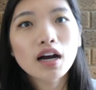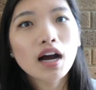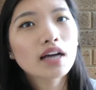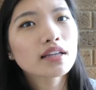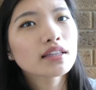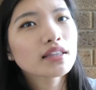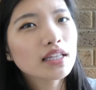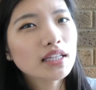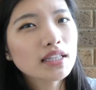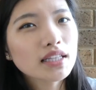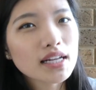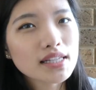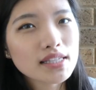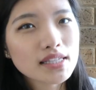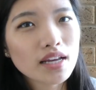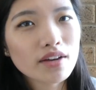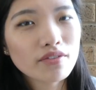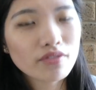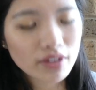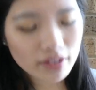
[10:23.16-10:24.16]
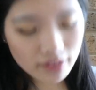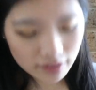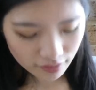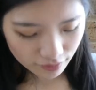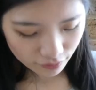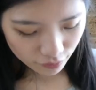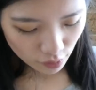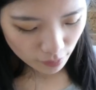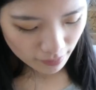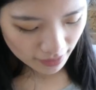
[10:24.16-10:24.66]
I think that's
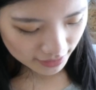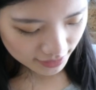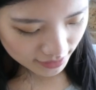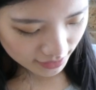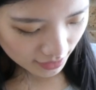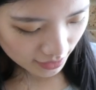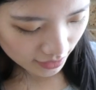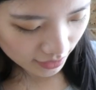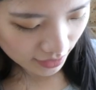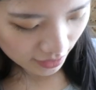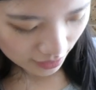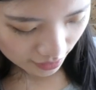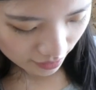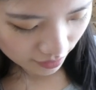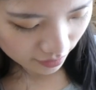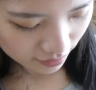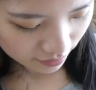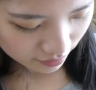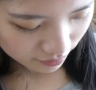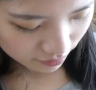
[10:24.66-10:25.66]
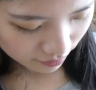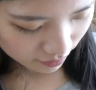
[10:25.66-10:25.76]
everything for my skincare.